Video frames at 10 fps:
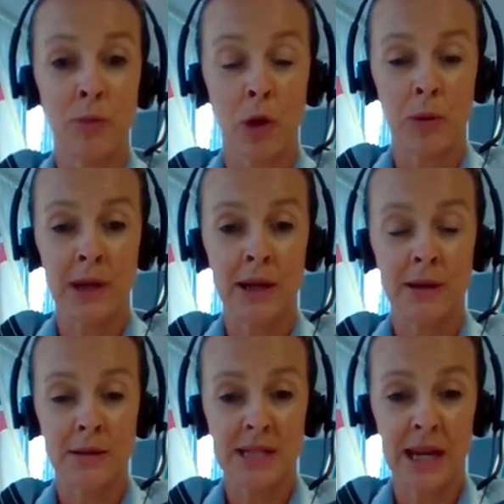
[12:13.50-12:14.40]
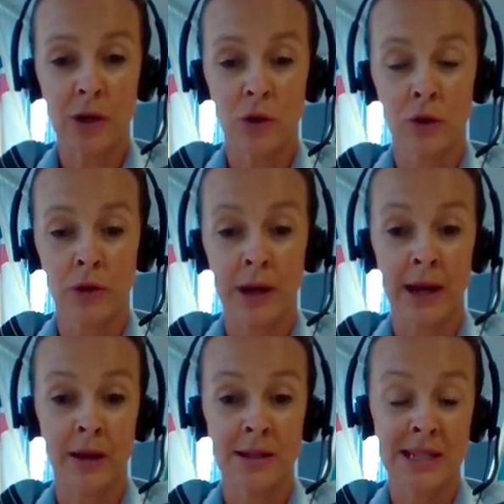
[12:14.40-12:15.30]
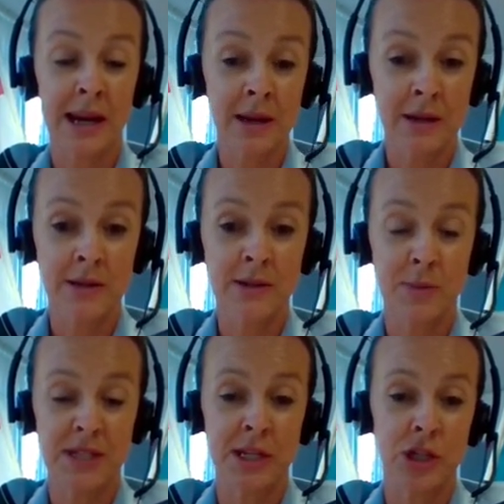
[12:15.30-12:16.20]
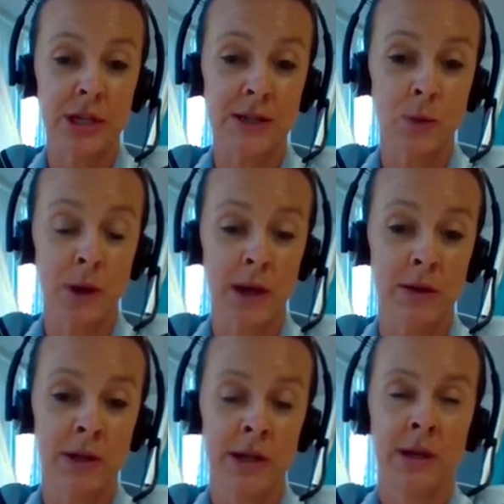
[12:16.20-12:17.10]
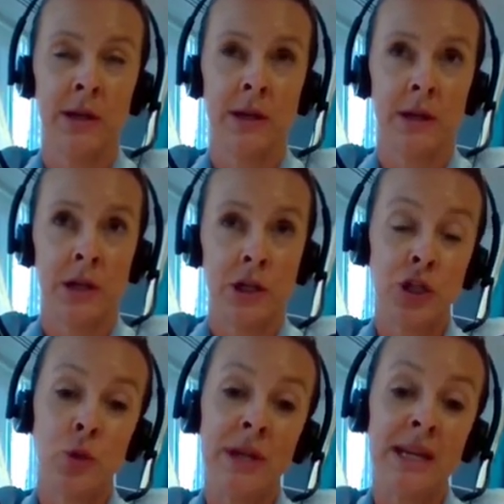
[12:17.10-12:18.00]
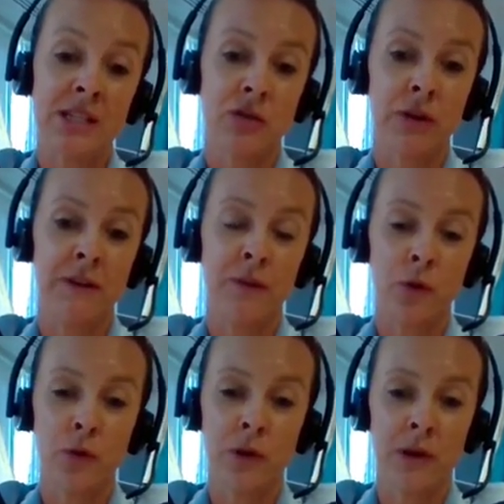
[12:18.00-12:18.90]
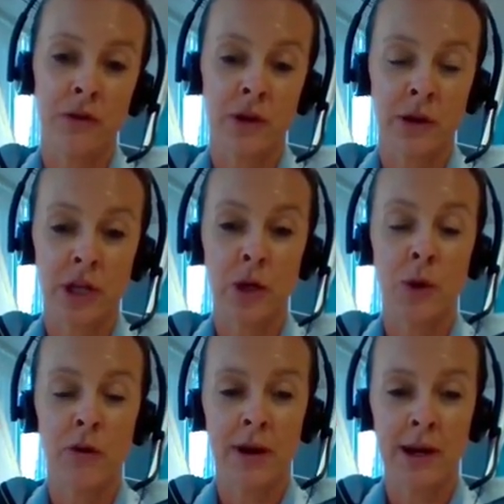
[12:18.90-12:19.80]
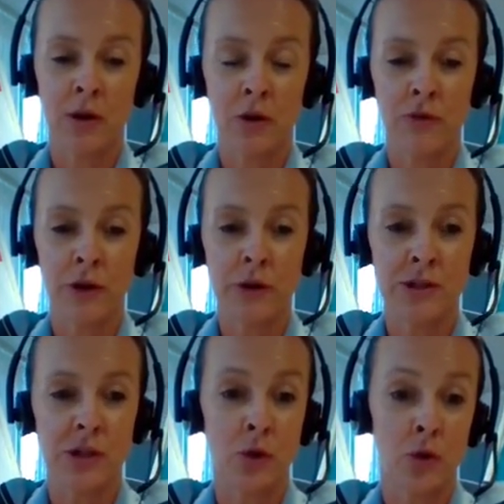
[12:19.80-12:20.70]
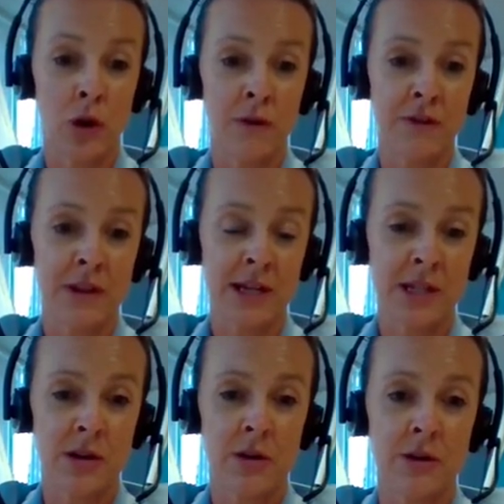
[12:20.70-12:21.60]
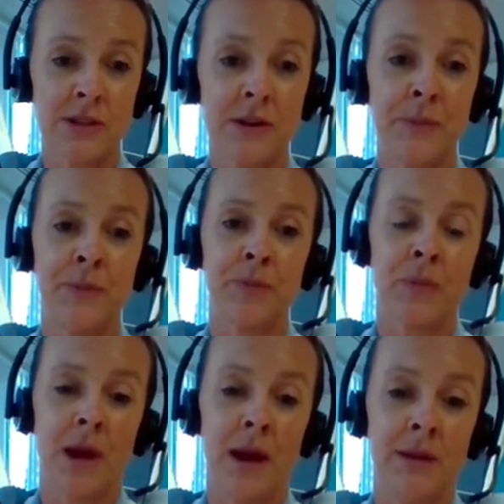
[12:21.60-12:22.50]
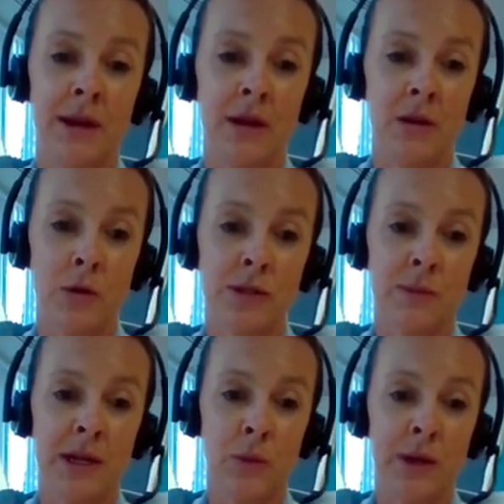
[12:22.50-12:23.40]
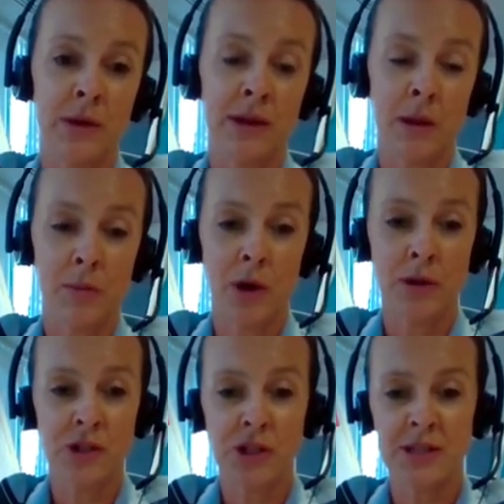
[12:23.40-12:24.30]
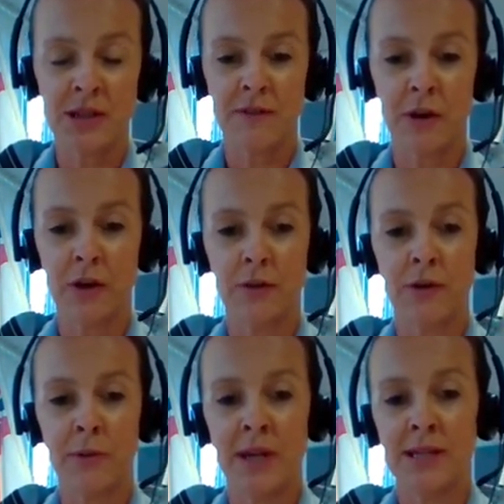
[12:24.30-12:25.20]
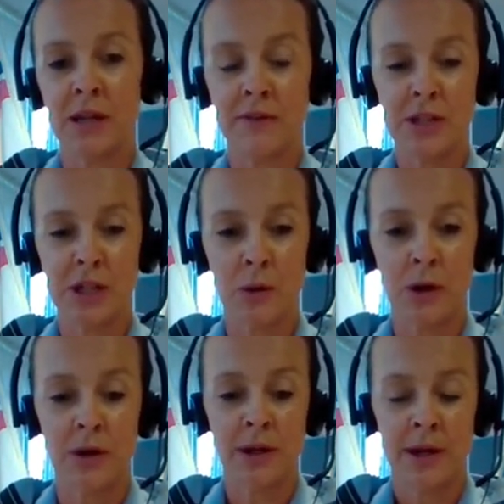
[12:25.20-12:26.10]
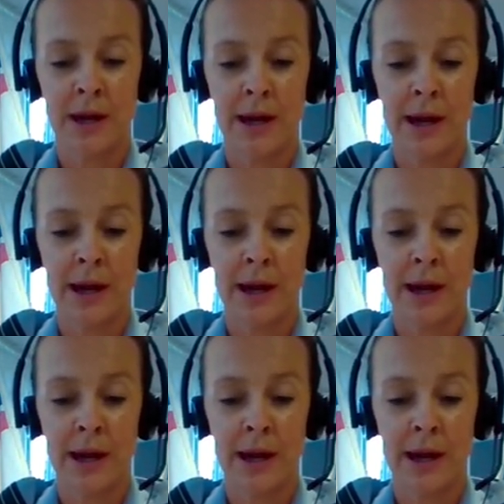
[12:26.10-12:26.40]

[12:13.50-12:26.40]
We'd probably take on tankers potentially as well, should we need to refuel the QRA en route or after their task. And then ultimately, we then pass just in the final few minutes over to our